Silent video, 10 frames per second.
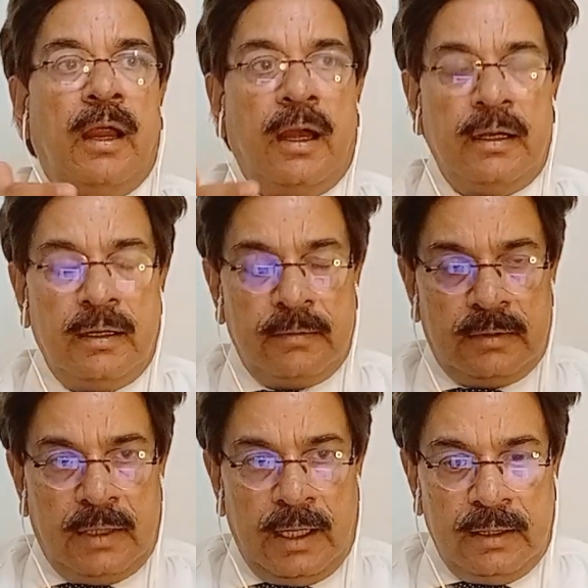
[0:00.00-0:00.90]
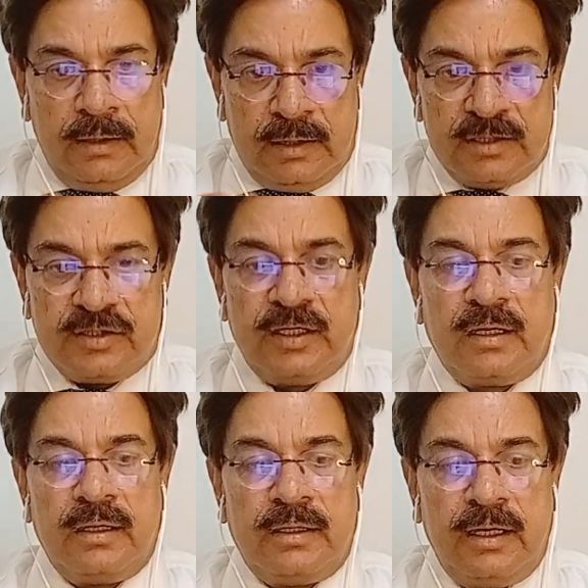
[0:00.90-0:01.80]
and then this thing
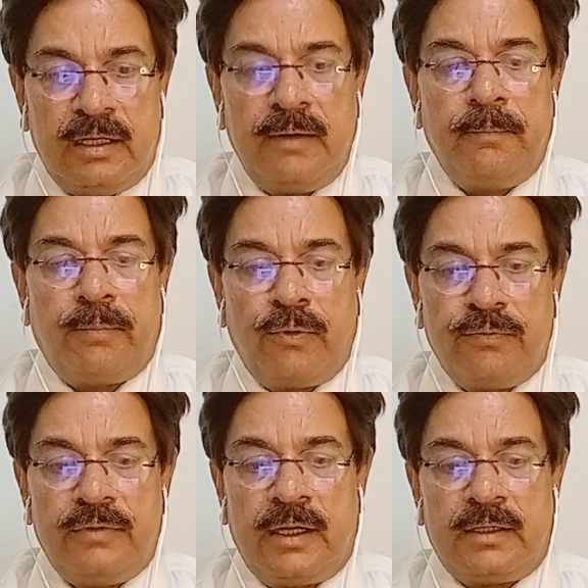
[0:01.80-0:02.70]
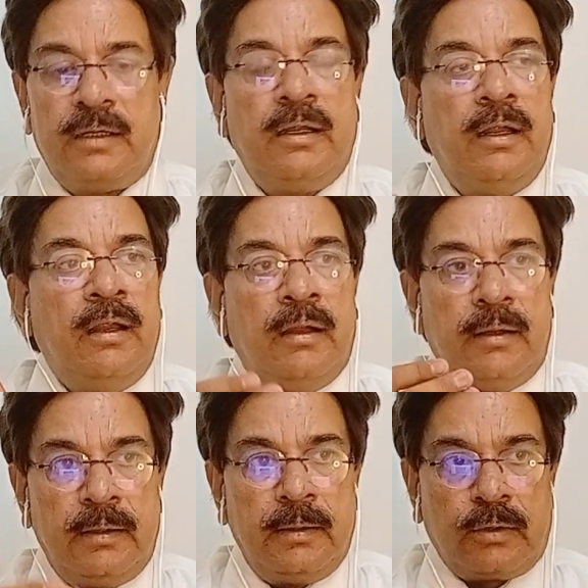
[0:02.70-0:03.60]
it improves that,
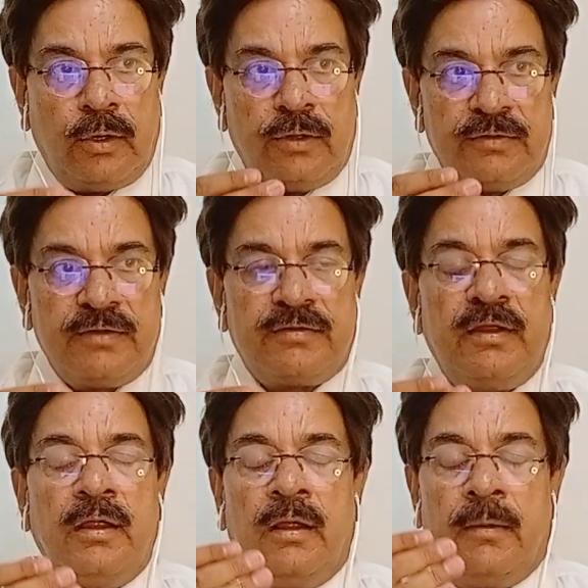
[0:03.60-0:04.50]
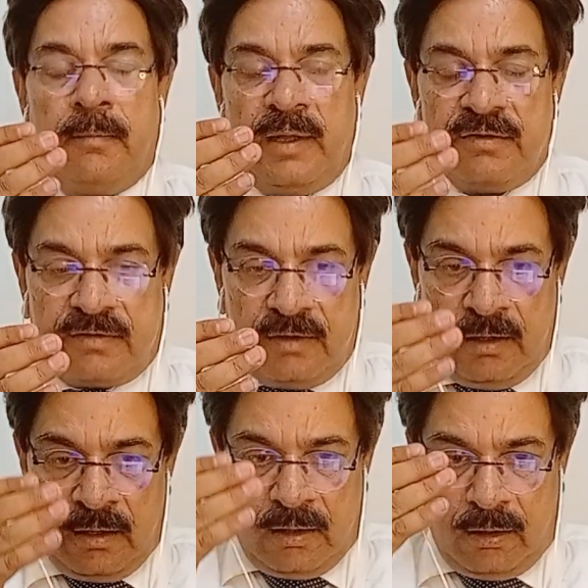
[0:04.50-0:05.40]
it causes means
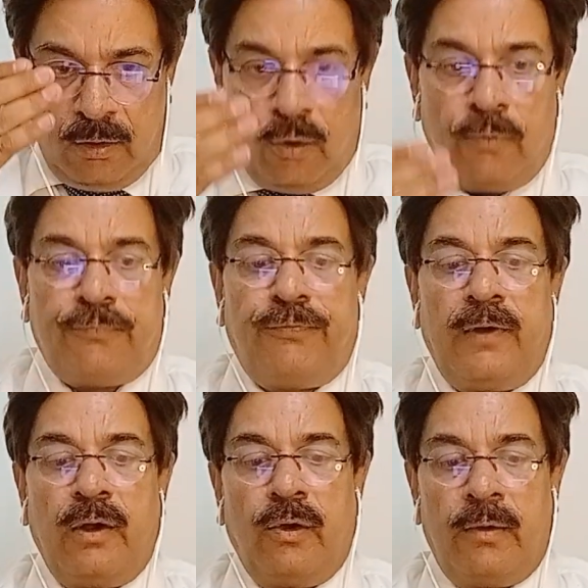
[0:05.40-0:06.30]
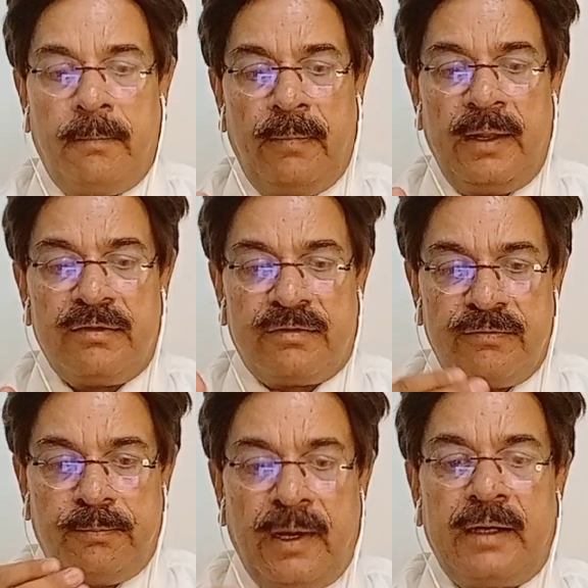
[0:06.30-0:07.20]
low flow, means
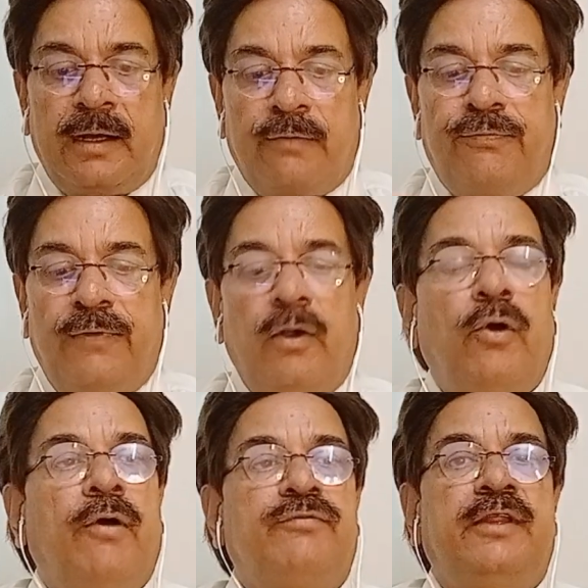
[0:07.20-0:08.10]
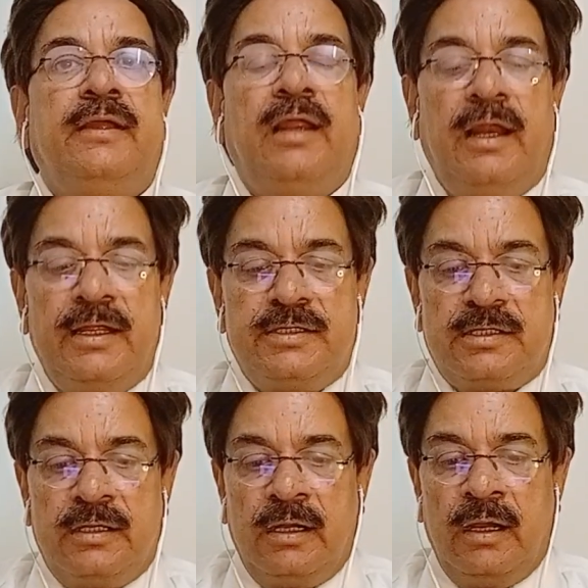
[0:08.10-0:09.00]
better flow of the glaze,
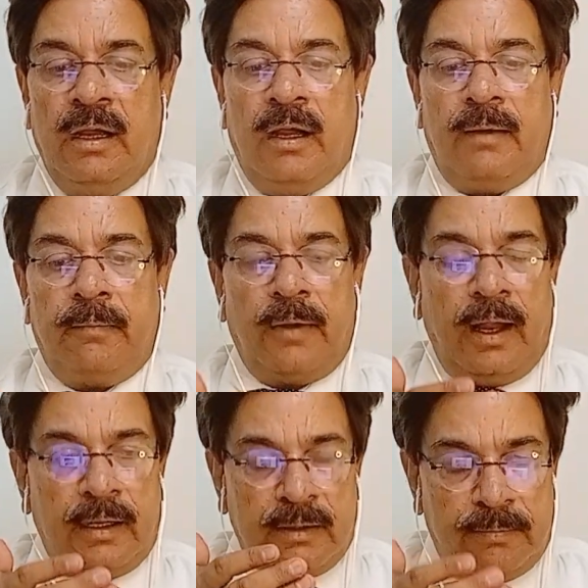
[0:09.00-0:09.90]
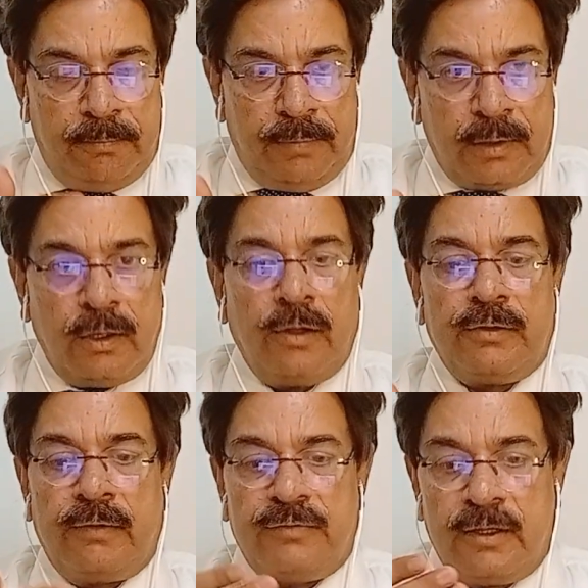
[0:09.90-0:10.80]
and because
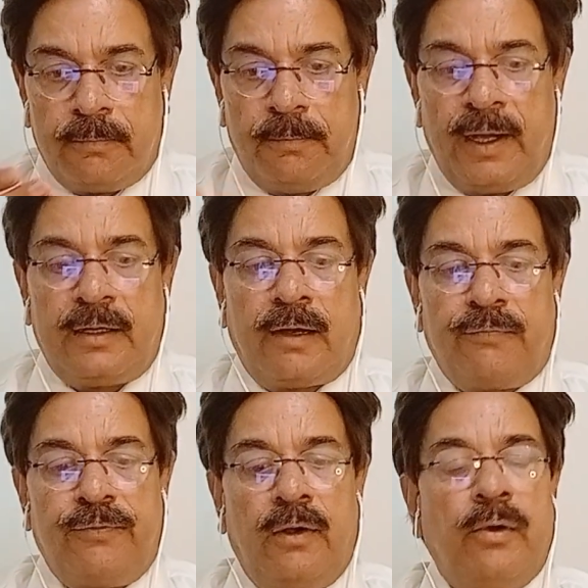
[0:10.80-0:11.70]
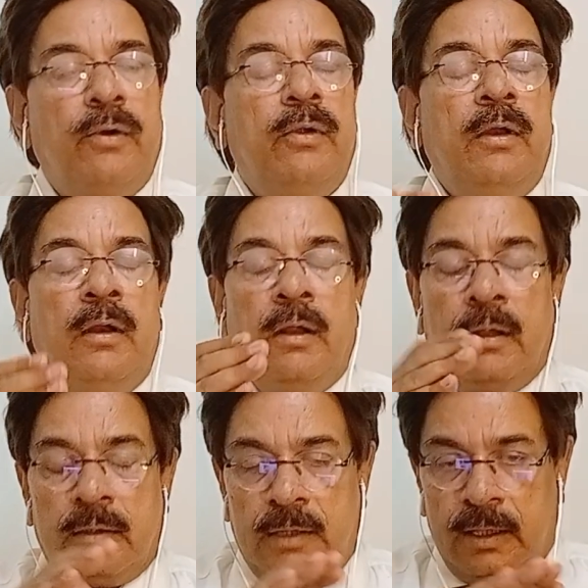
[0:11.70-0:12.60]
of this better flow,
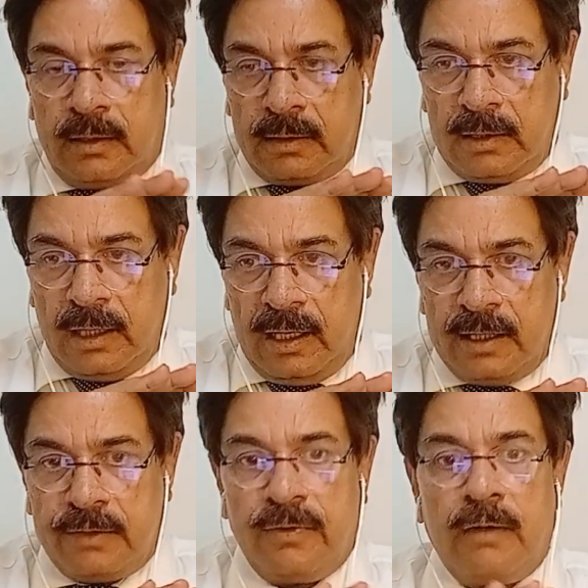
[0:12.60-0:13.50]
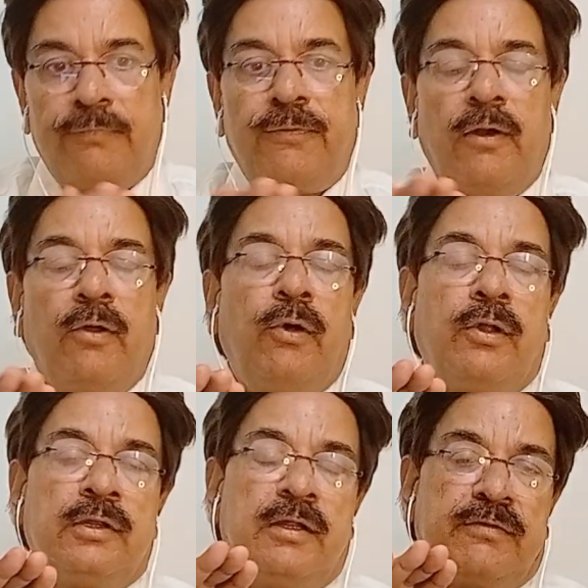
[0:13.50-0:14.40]
that glaze will flow
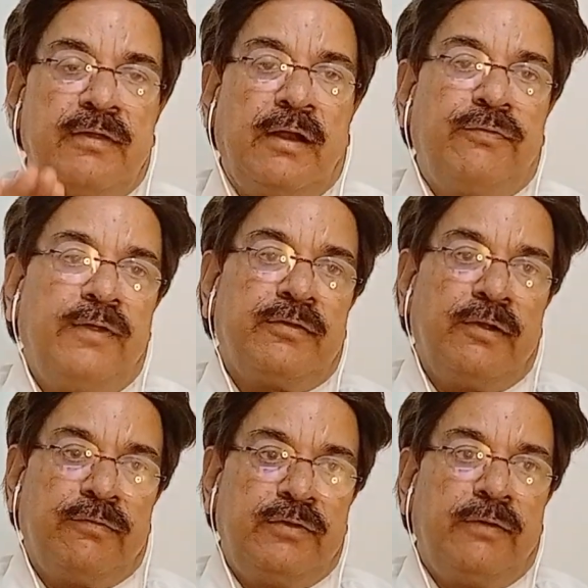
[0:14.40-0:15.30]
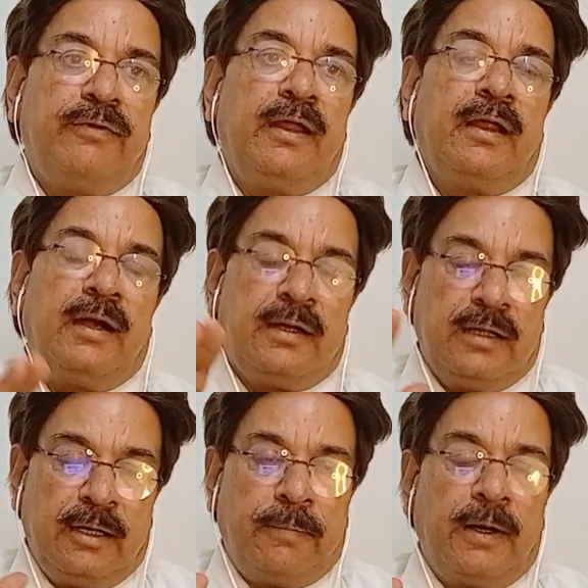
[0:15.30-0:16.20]
on the surface of the wear
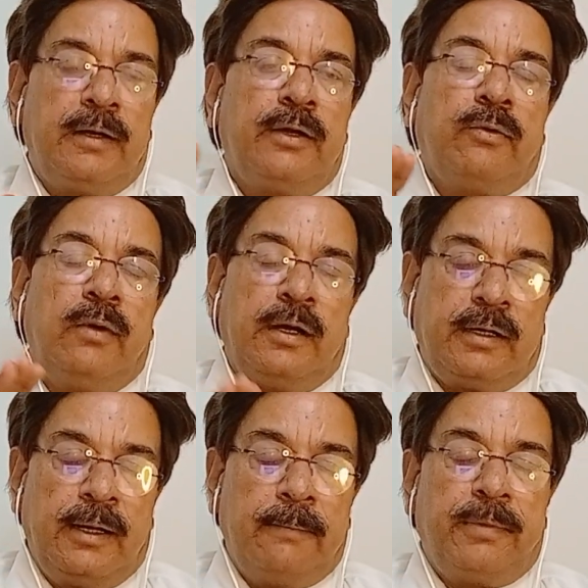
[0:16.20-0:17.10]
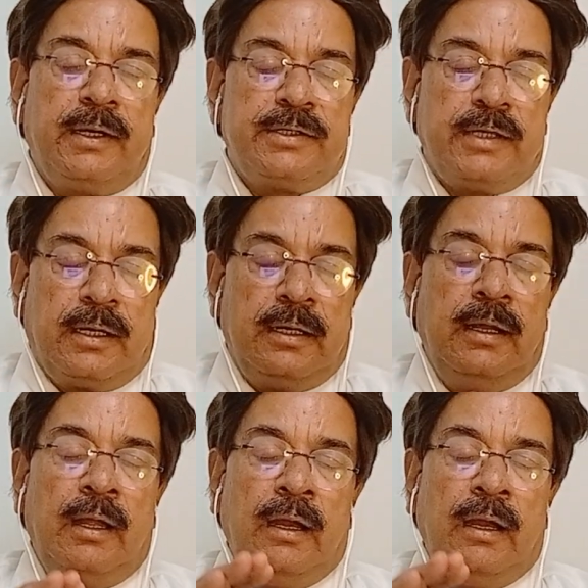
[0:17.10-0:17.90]
at that particular temperature,